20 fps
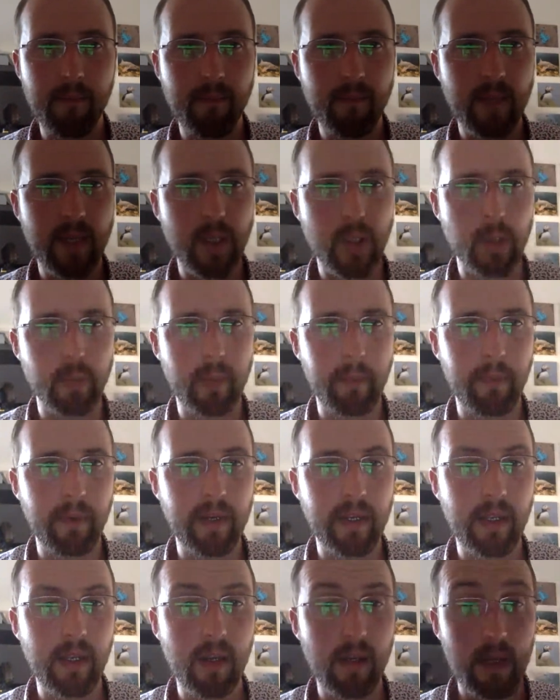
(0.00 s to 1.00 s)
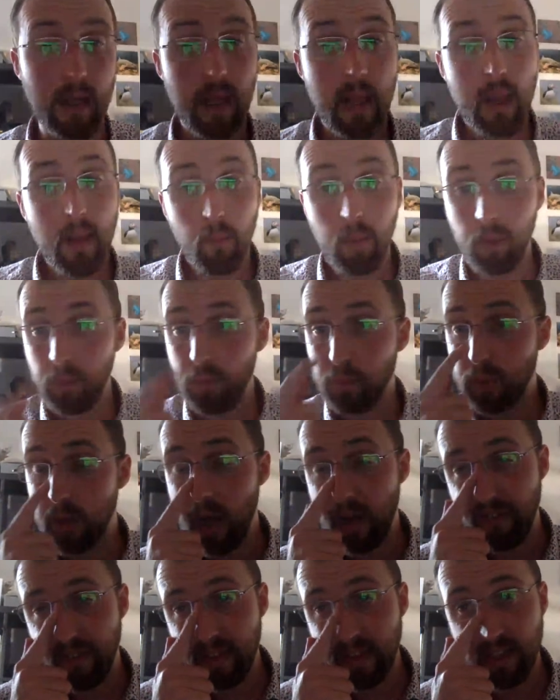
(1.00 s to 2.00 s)
it should be pretty good. Well,
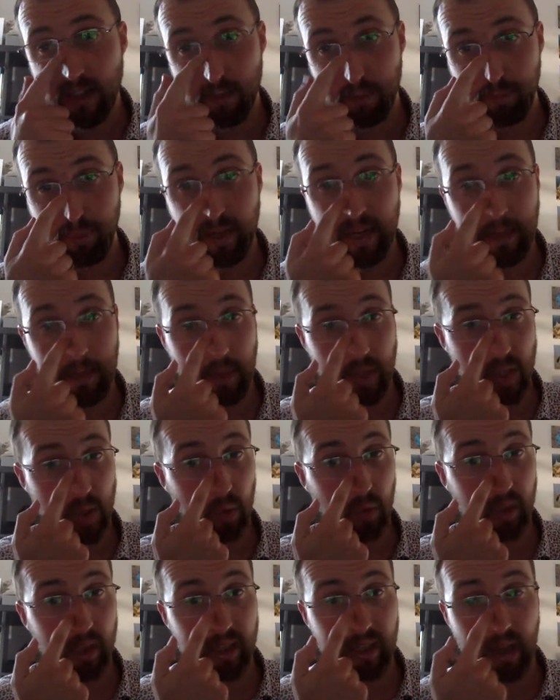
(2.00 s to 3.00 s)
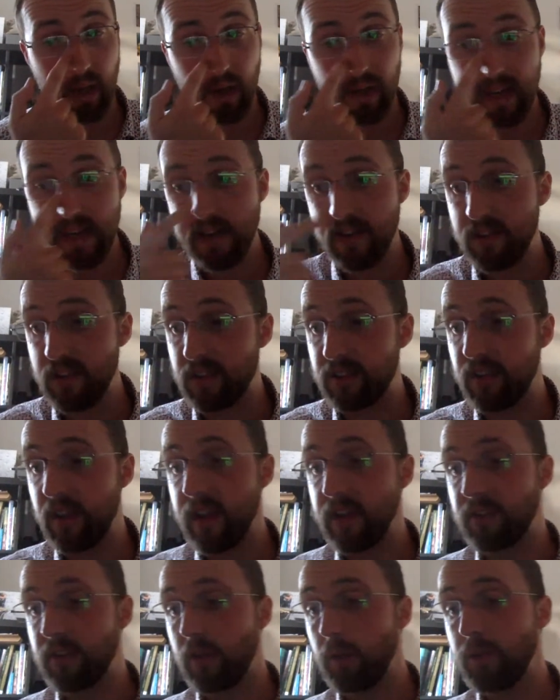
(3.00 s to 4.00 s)
I think that's pretty much all I needed to
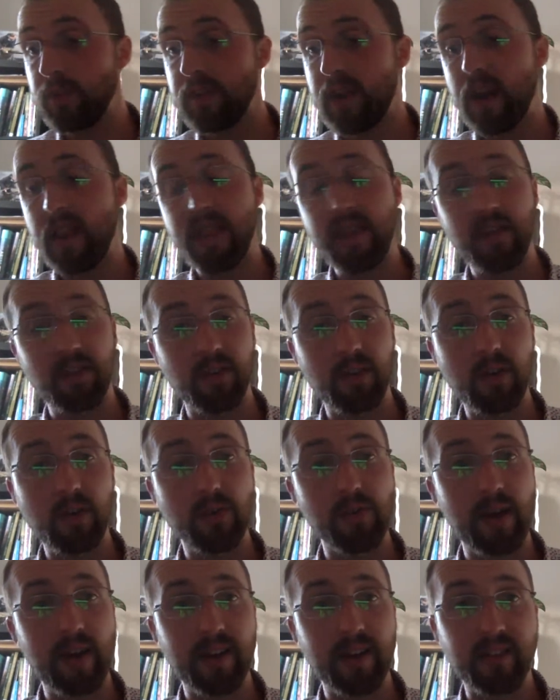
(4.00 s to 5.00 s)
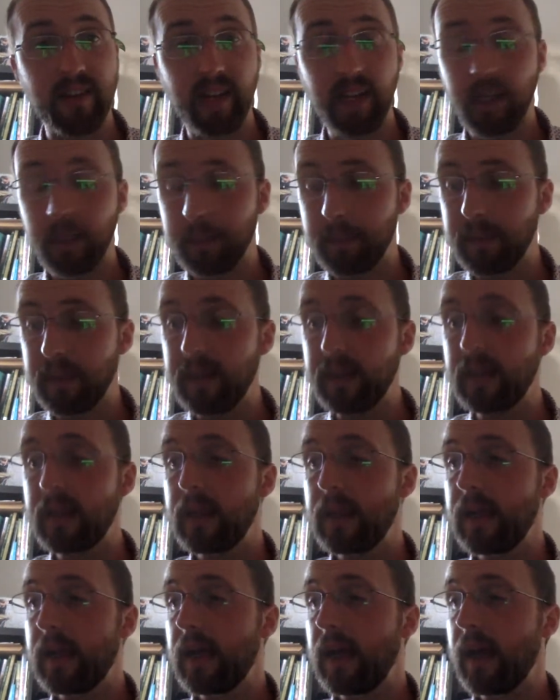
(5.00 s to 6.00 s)
say. So there wasn't anything too drastic, but
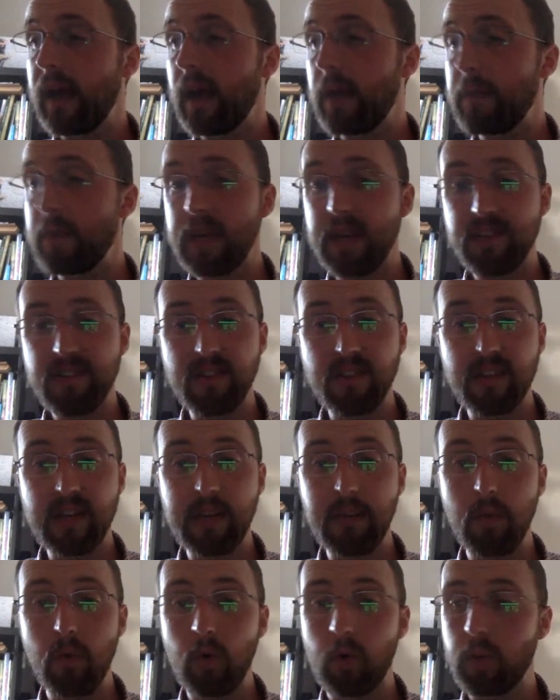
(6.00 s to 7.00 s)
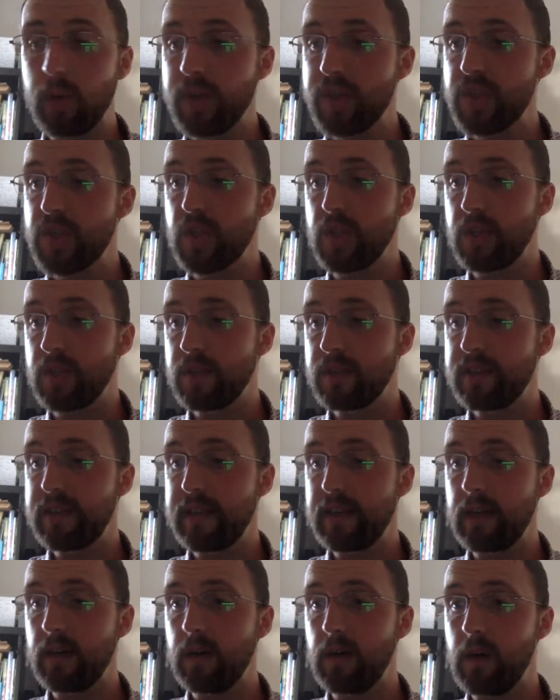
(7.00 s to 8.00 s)
unless there's any more questions, then
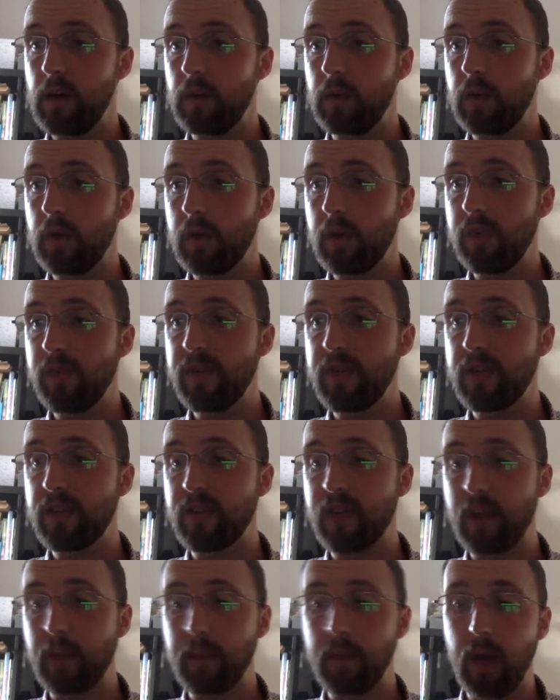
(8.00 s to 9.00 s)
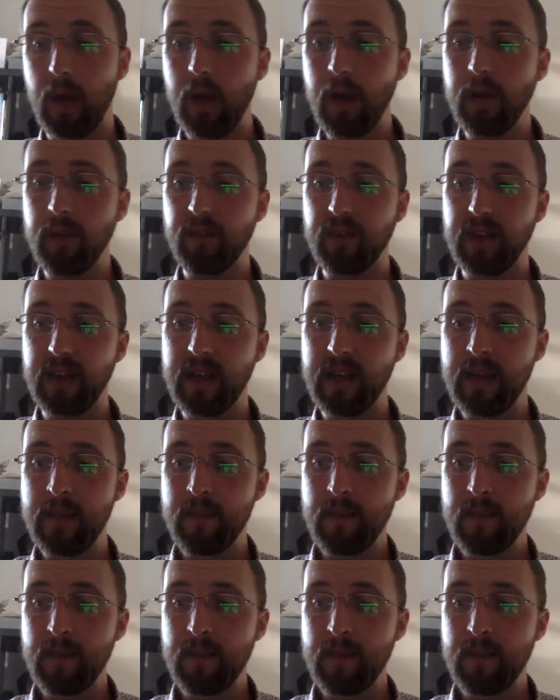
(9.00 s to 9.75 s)
I'll log off in a sec. But hopefully